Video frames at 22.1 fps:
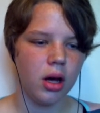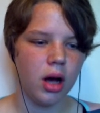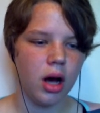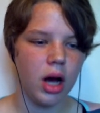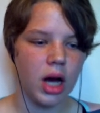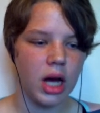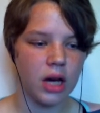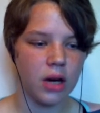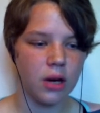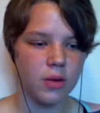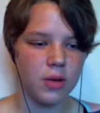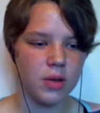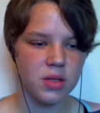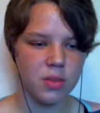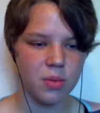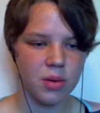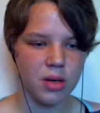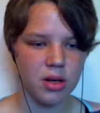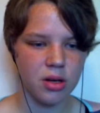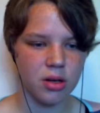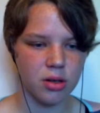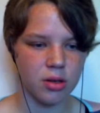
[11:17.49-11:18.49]
I always
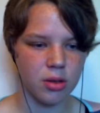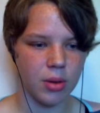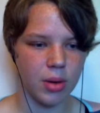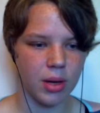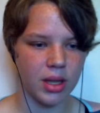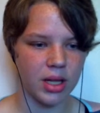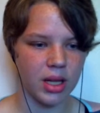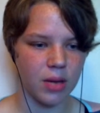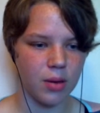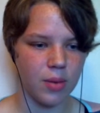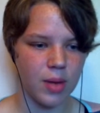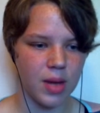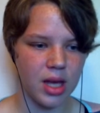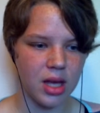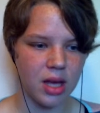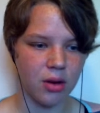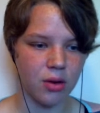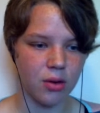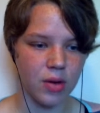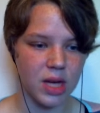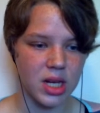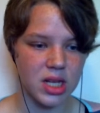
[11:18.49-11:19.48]
wondered about that week in
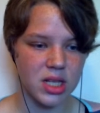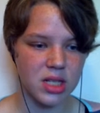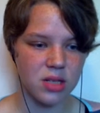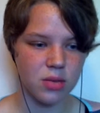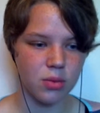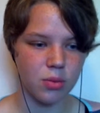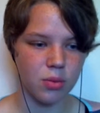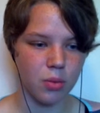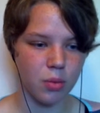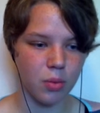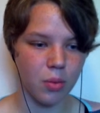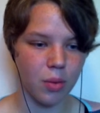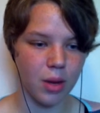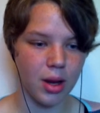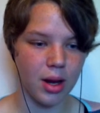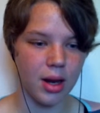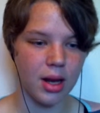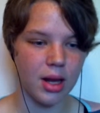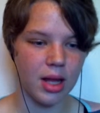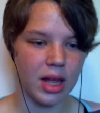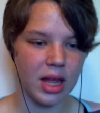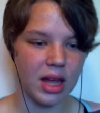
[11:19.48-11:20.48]
Greece
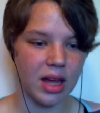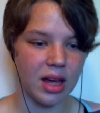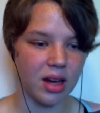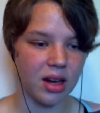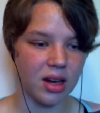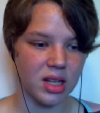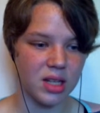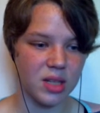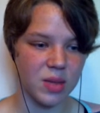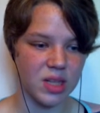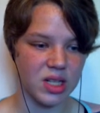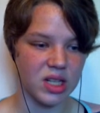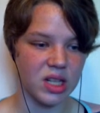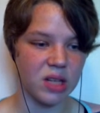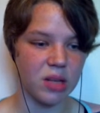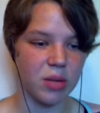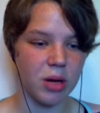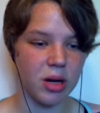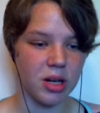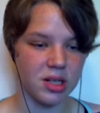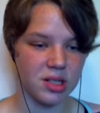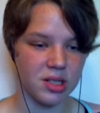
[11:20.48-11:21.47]
when he unexpectedly
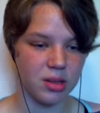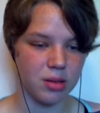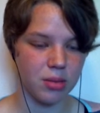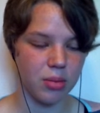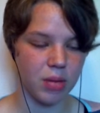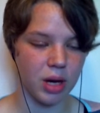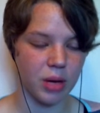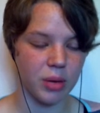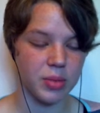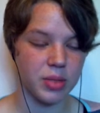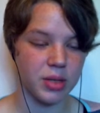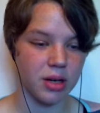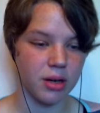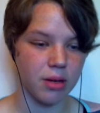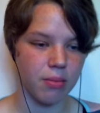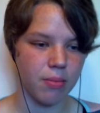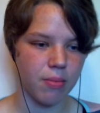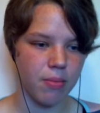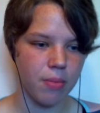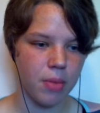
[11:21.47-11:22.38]
popped up.